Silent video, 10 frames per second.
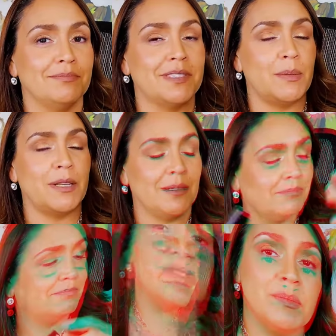Same idea.
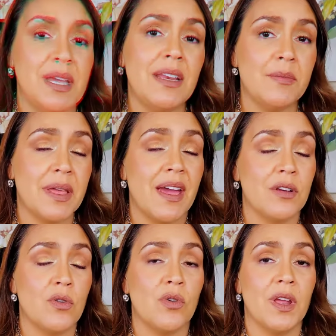In the medium
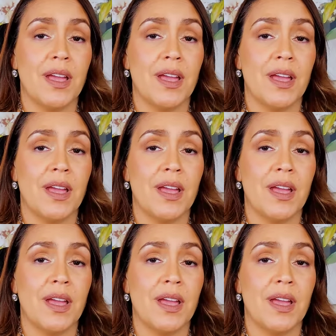category,